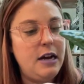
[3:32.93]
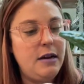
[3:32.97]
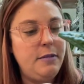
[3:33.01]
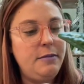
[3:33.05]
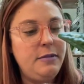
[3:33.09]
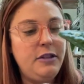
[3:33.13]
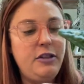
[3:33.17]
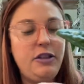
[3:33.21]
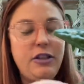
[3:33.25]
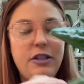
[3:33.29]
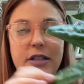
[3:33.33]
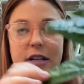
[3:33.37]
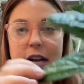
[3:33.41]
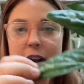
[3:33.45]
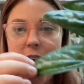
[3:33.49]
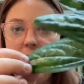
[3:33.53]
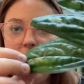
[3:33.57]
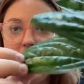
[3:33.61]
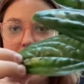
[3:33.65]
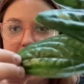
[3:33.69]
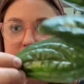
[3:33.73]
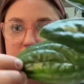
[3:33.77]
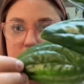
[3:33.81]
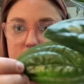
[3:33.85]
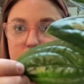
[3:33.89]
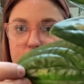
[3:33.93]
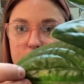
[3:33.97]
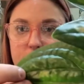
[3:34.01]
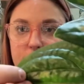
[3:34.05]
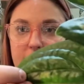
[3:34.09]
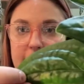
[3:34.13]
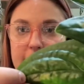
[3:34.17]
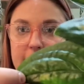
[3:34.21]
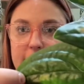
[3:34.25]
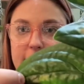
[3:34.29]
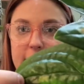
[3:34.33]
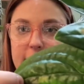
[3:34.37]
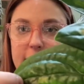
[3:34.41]
just kind of like
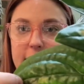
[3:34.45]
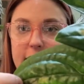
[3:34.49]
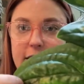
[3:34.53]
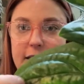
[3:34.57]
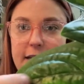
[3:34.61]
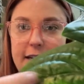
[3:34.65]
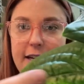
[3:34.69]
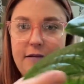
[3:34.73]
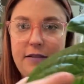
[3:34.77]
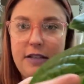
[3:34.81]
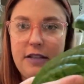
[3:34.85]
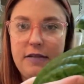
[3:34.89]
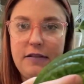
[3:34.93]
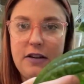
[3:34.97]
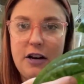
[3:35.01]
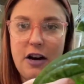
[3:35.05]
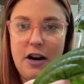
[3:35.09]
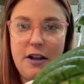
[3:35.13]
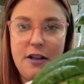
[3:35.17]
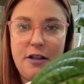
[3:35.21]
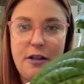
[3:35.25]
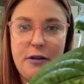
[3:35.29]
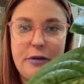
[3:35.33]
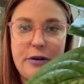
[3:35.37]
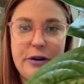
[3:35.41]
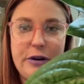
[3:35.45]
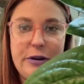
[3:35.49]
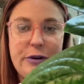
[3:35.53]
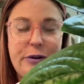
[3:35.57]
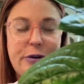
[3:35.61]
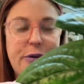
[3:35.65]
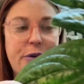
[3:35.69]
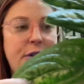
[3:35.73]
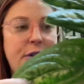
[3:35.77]
stress that the leaves have gone through.